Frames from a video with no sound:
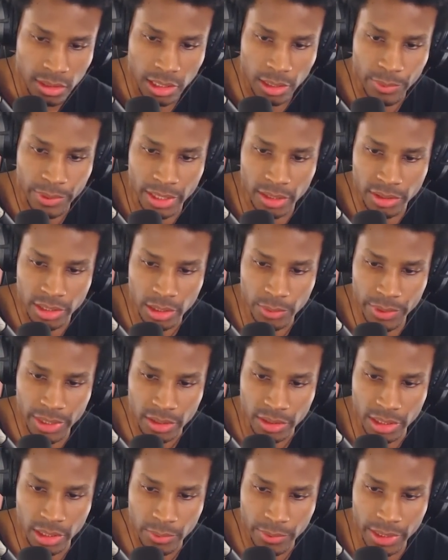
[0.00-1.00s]
There we go. There we
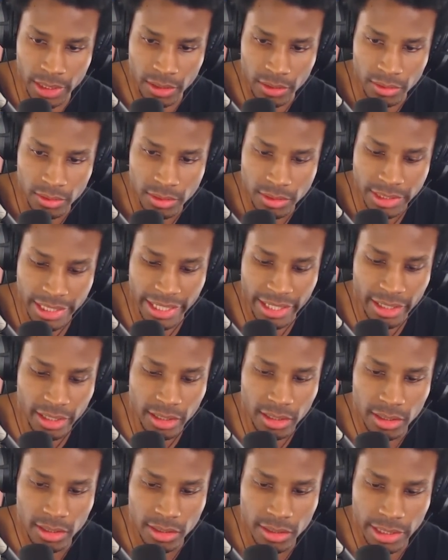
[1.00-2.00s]
go. There we go.
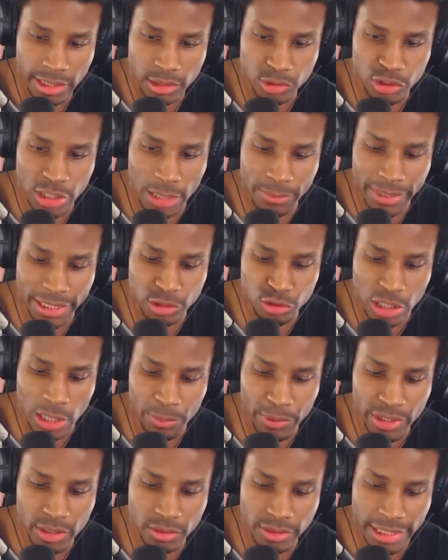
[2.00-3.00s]
Dead. Nice drop. Nice
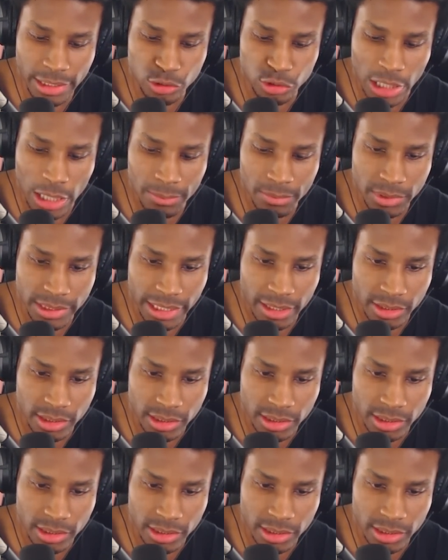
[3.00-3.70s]
drop, Riku. Nice drop.